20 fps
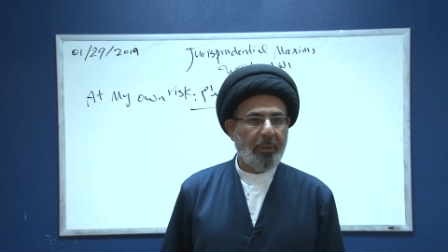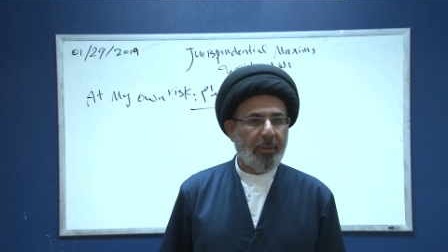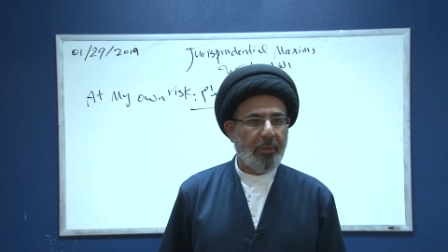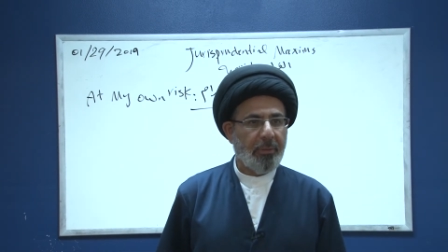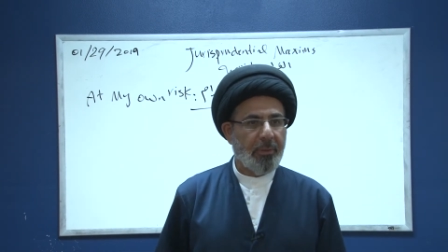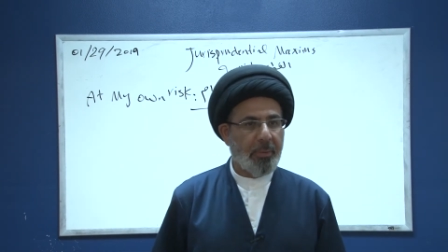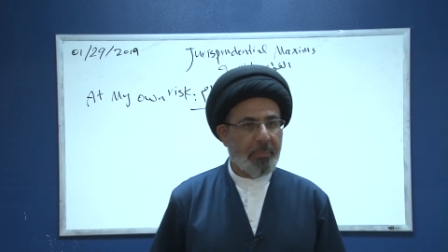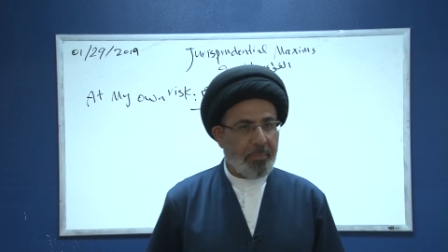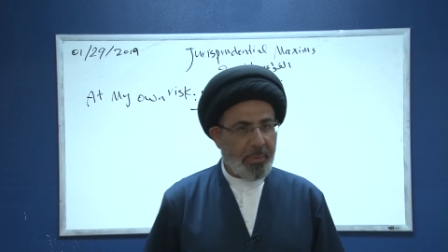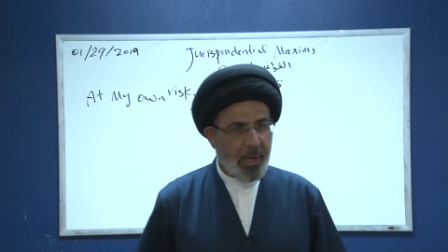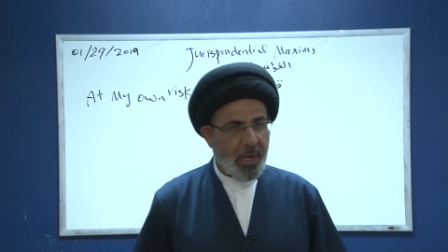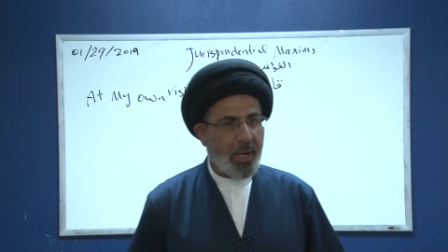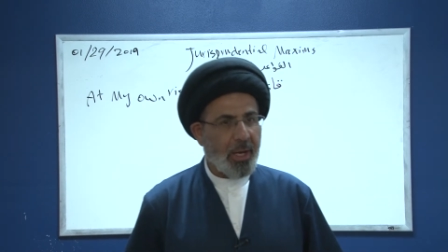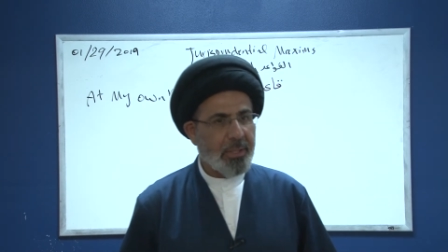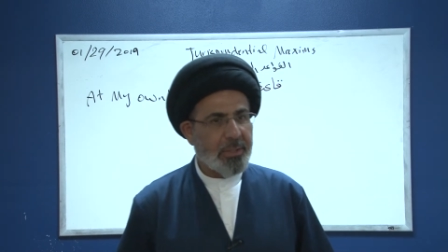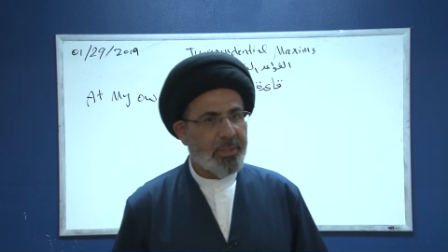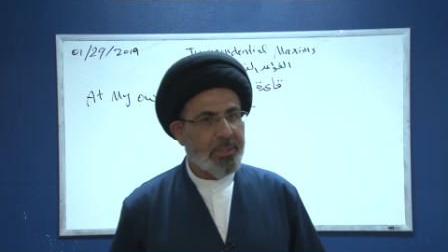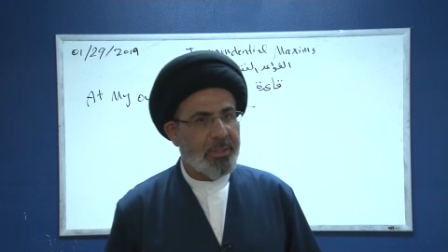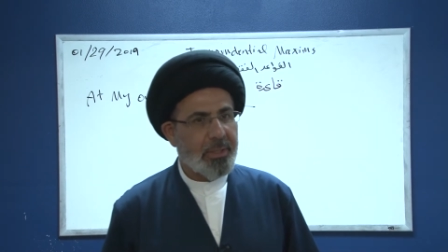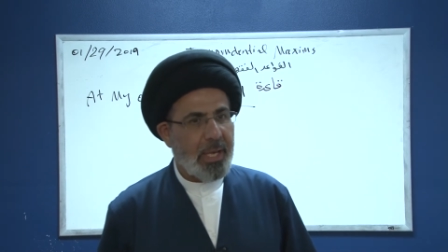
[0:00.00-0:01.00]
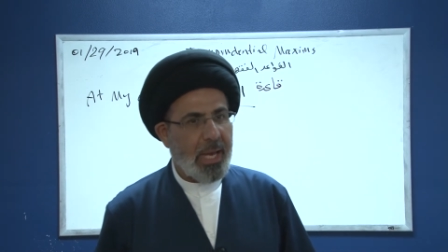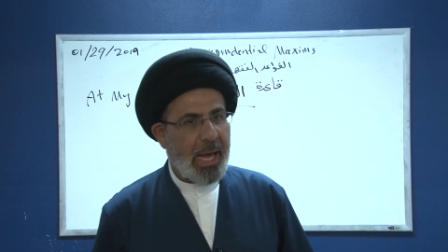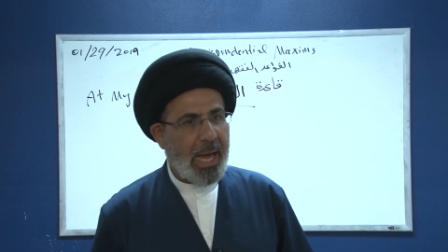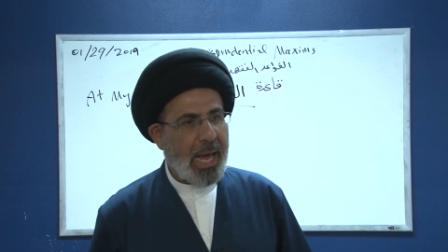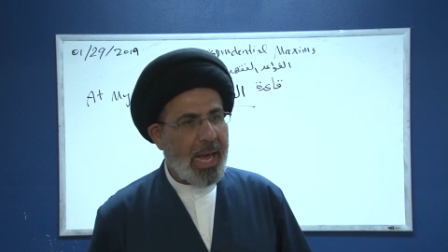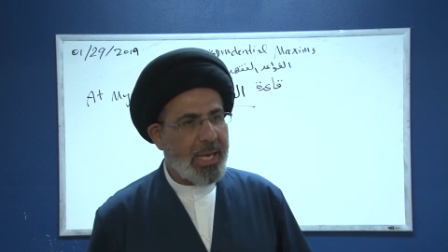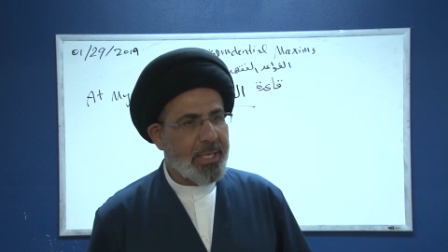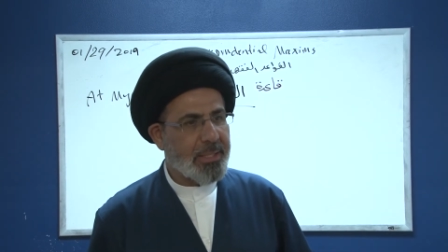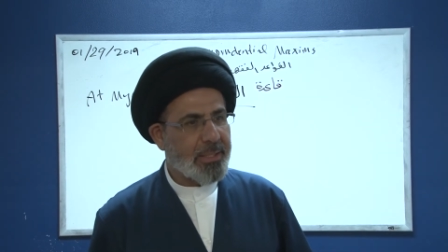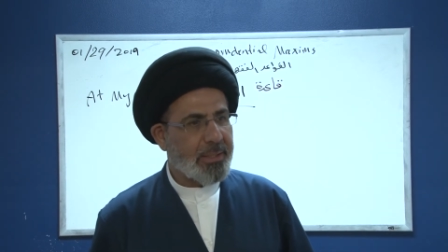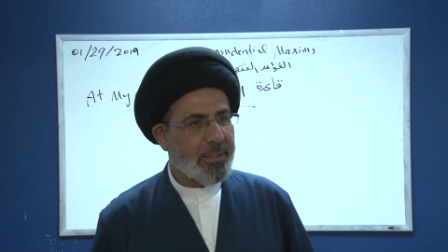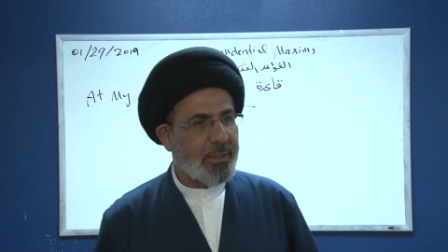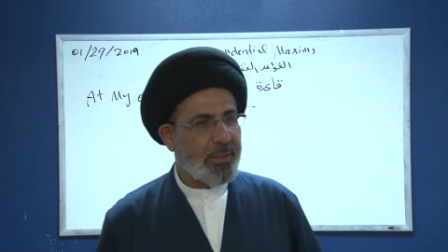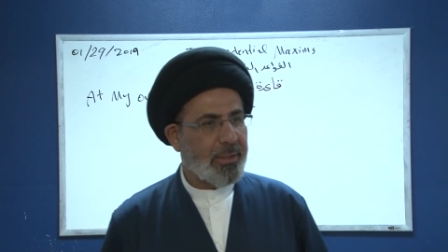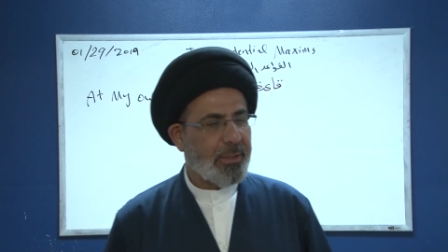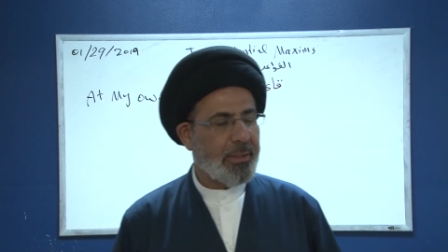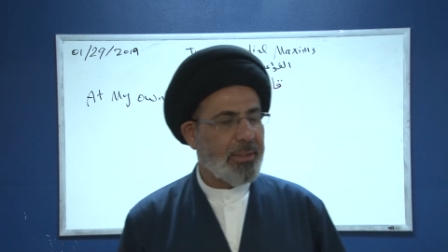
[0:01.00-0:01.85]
The boss asked